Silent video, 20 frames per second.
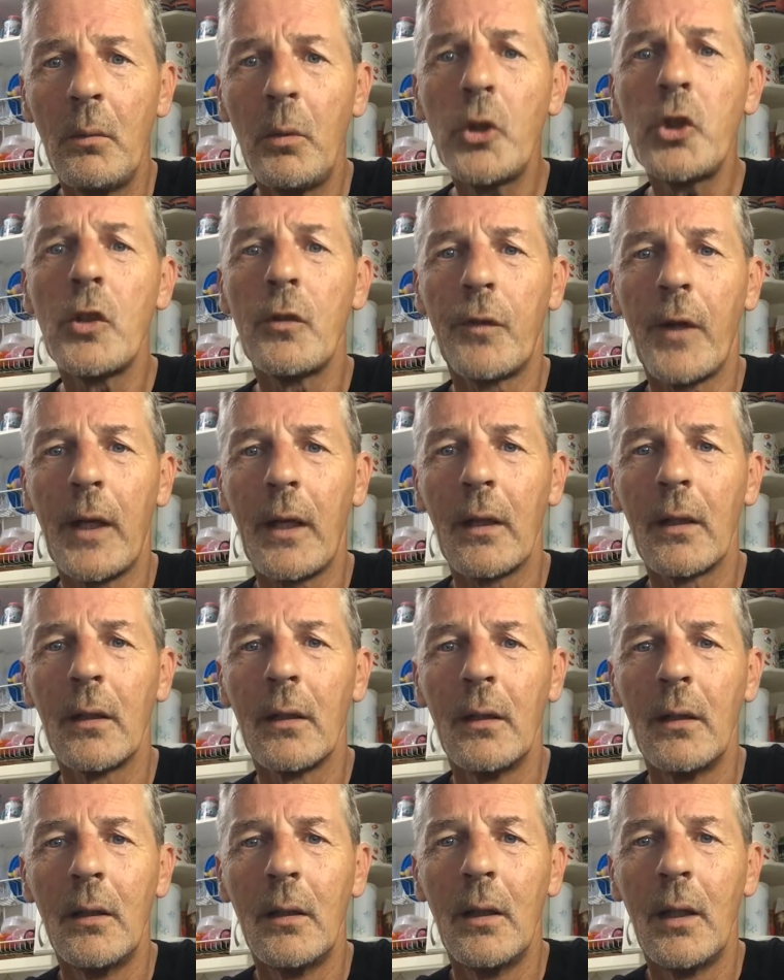What do you think?
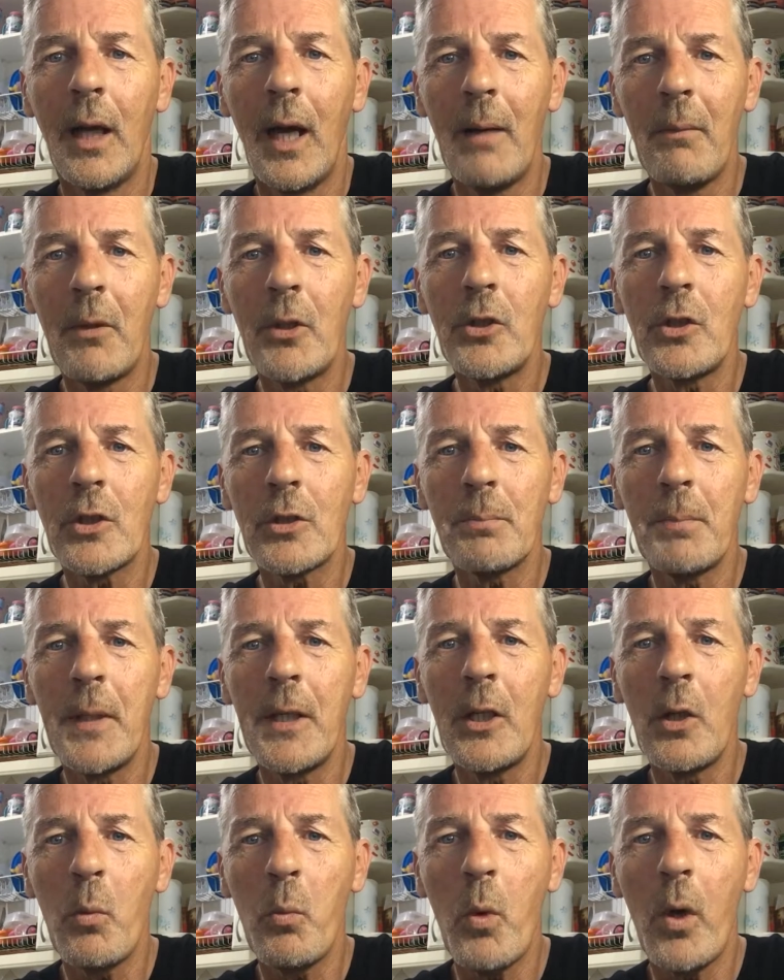Am I just
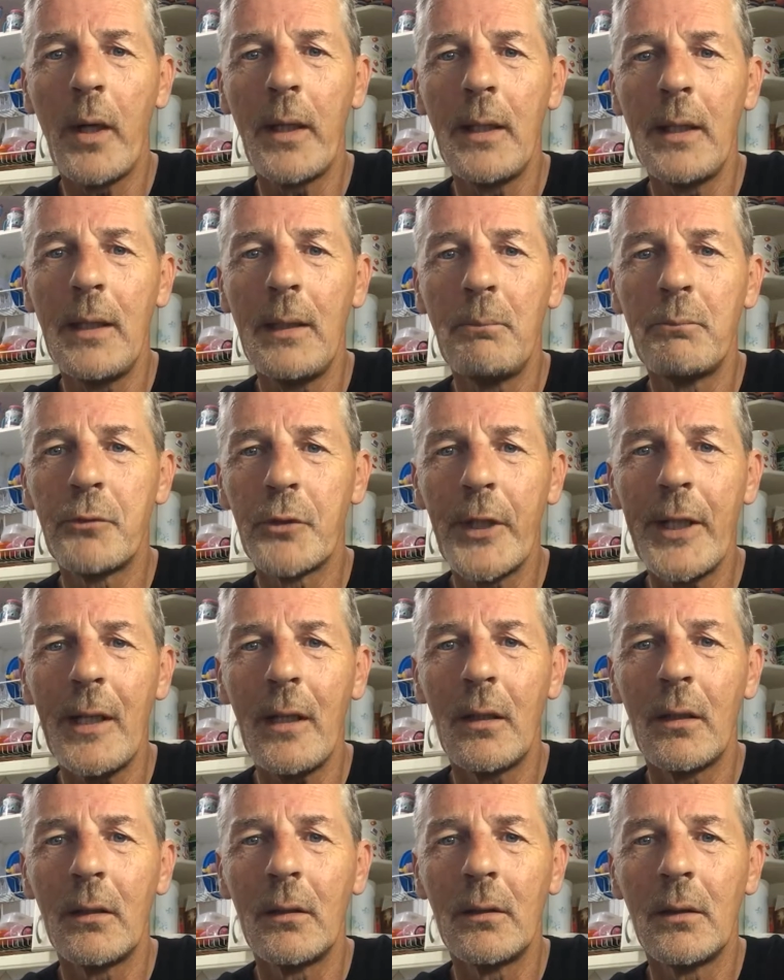being a whiny Brit
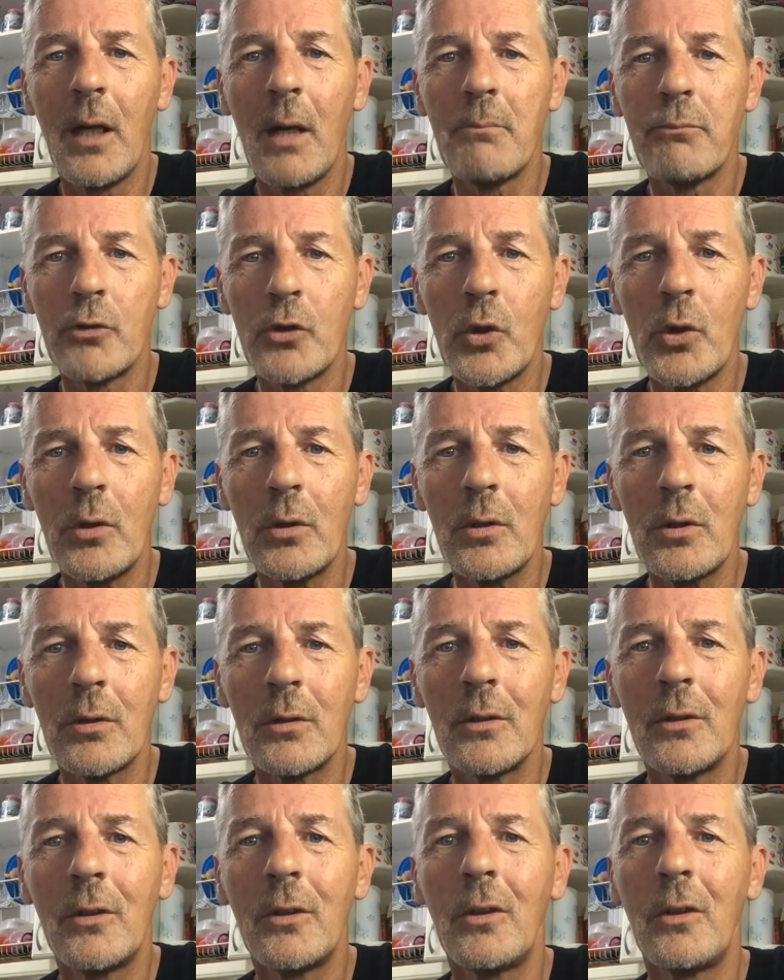abroad?
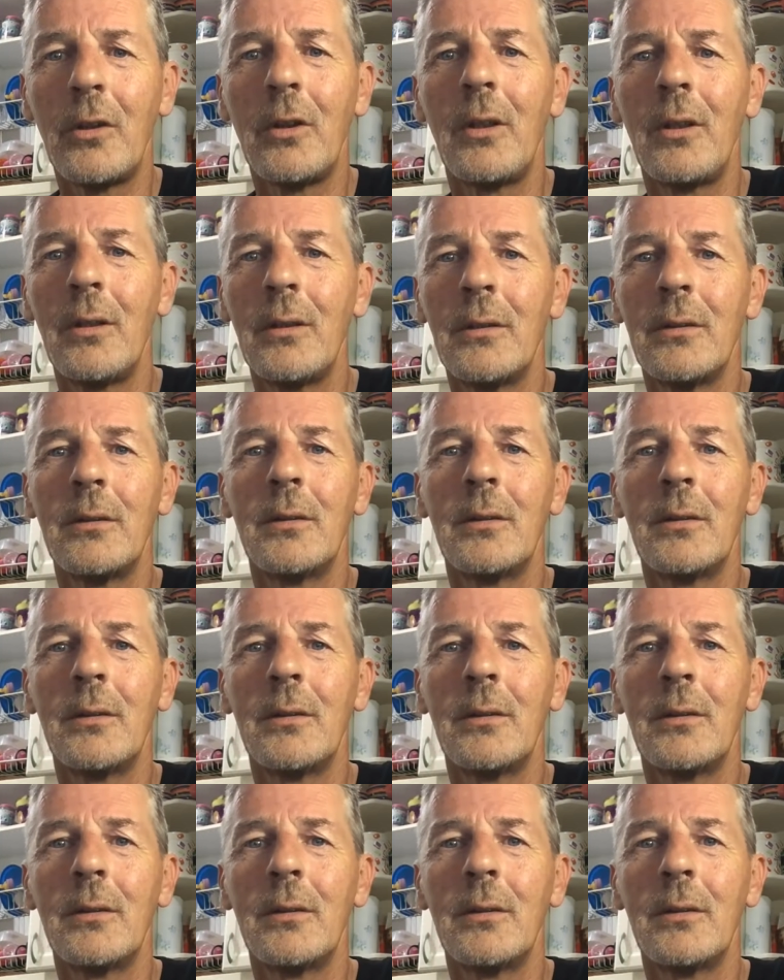Or